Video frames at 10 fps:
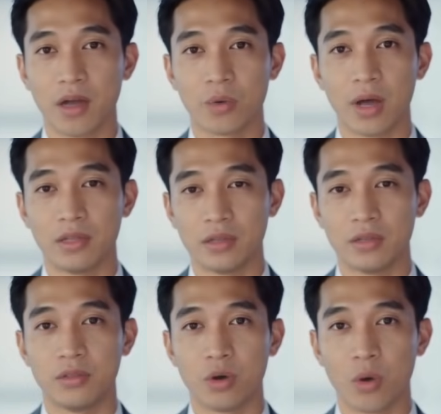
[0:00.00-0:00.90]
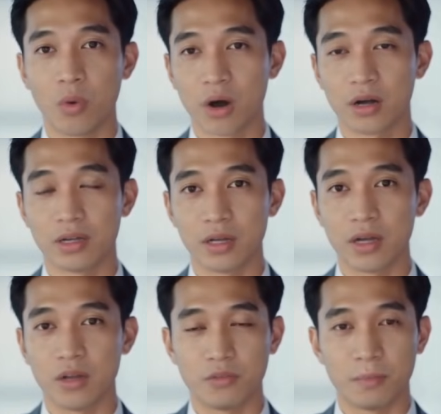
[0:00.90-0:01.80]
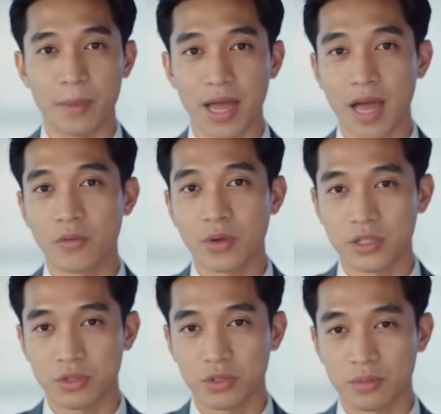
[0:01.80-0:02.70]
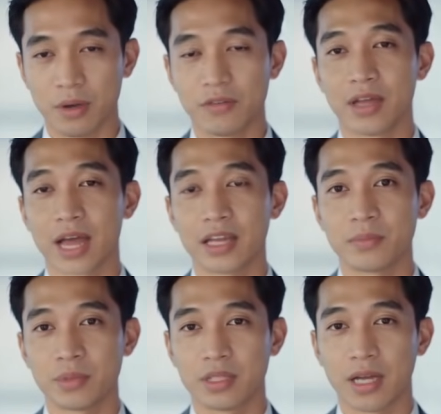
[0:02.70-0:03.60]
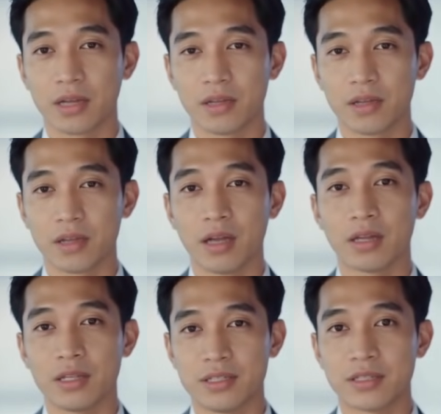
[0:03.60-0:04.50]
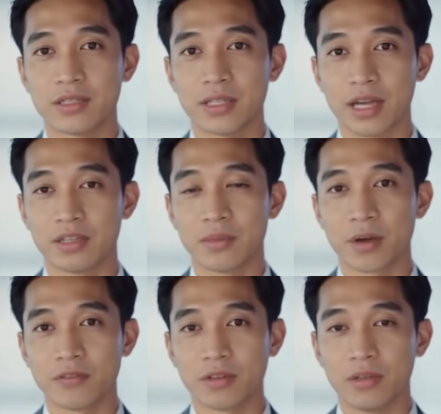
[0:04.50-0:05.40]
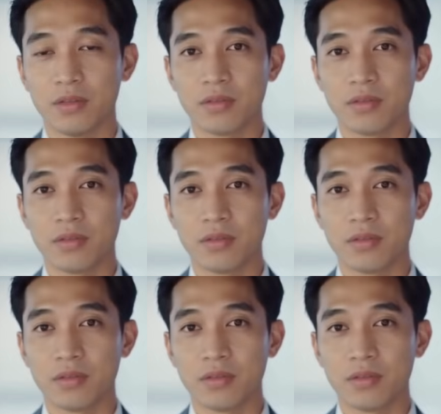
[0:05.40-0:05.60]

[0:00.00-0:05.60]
Run, don't walk, from payout ratios above 90%, unless there's a safety buffer.